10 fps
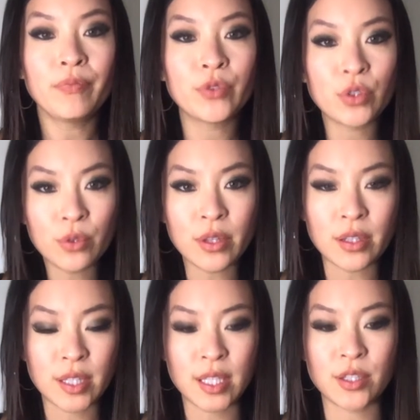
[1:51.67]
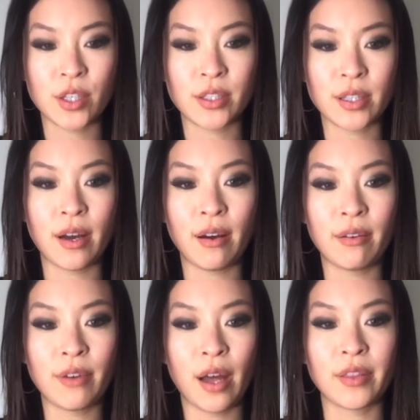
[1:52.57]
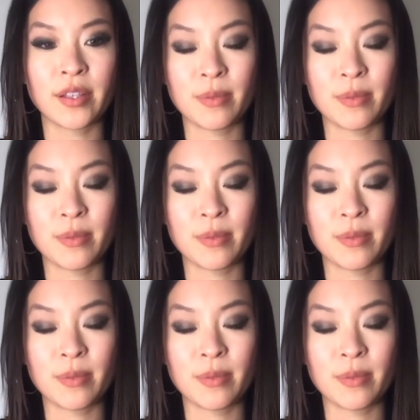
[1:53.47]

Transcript: to the teachings of this